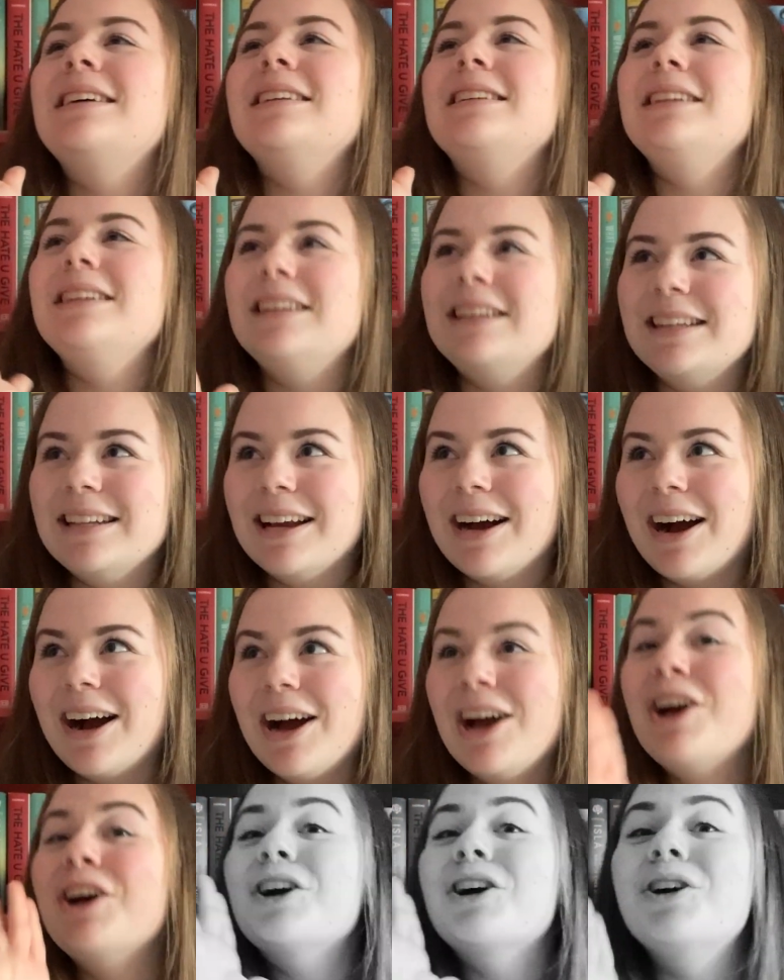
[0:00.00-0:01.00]
Nina,
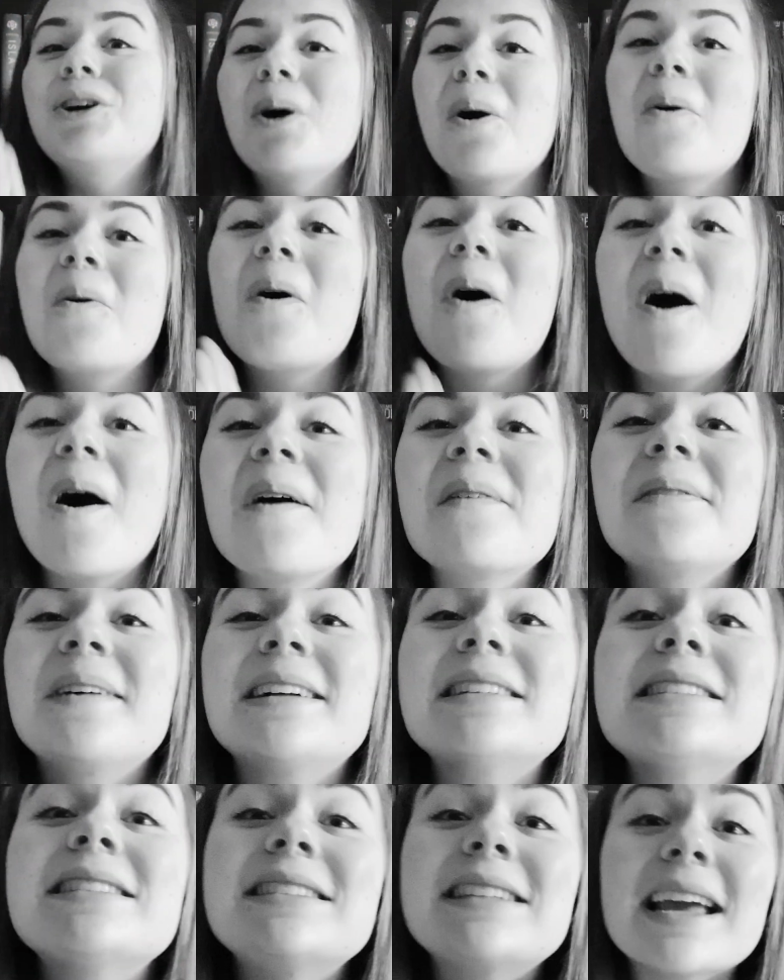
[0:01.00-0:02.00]
go off
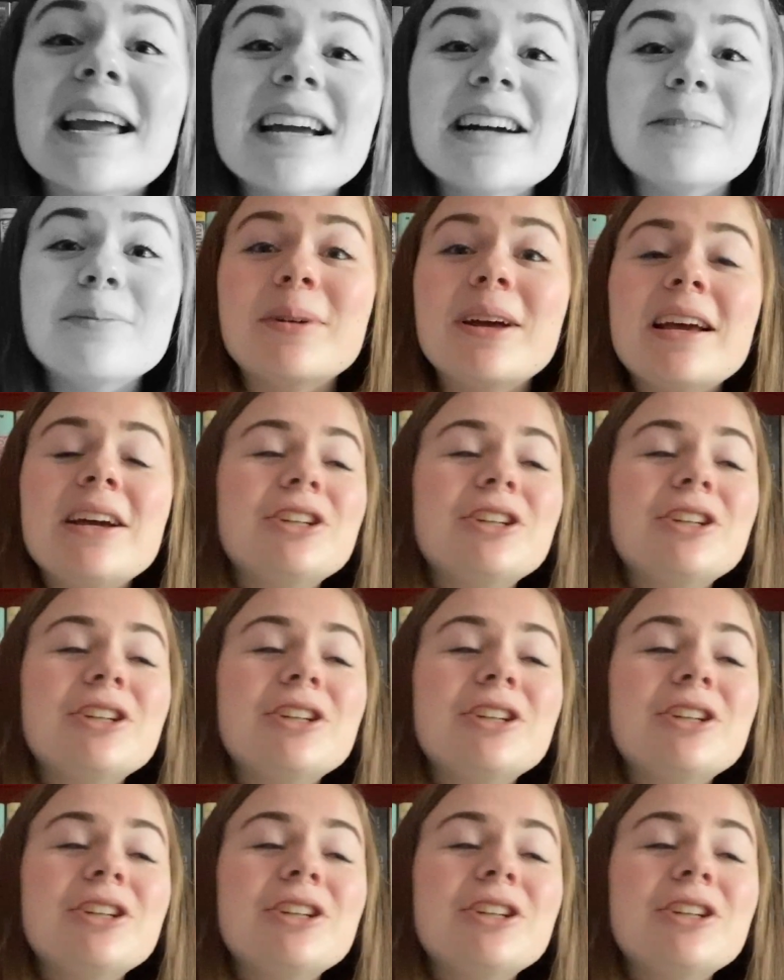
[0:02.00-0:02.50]
on Sam.